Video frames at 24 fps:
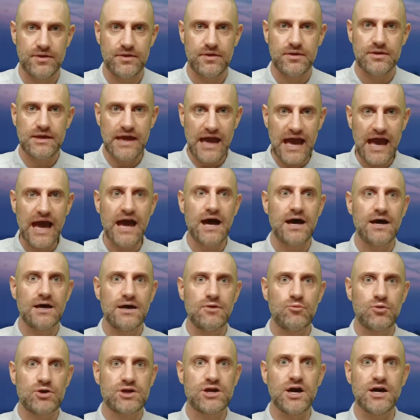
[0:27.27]
Yeah,
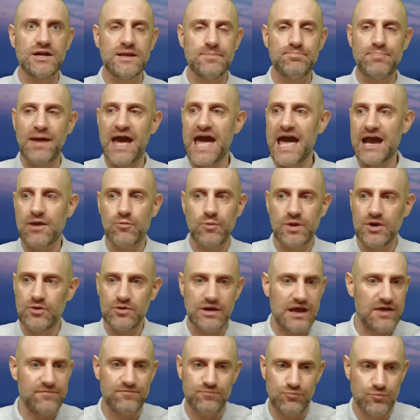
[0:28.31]
we're cutting it back. We don't
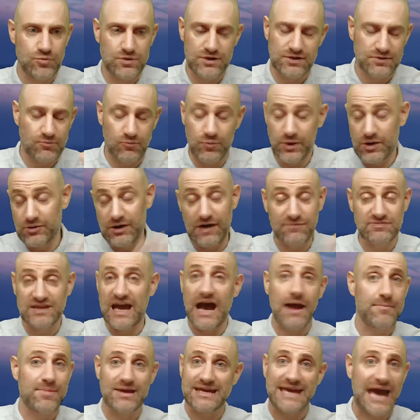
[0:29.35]
have
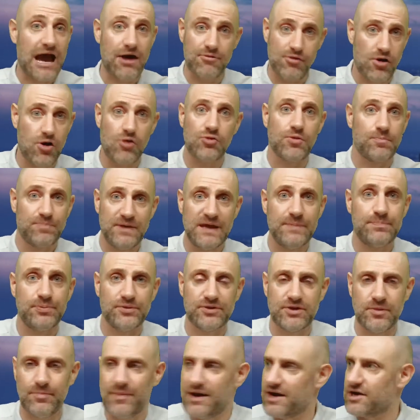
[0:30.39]
time to count all the people
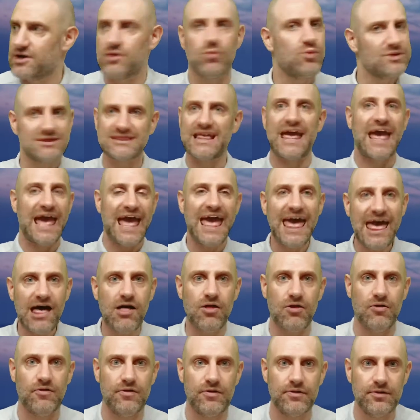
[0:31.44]
in America. What the
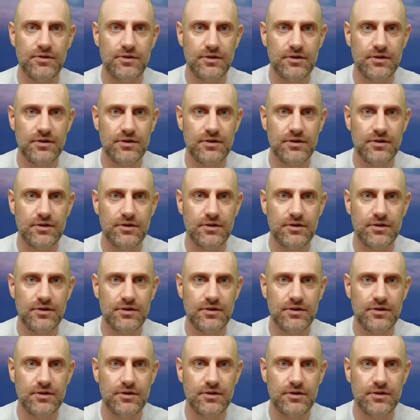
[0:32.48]
hell?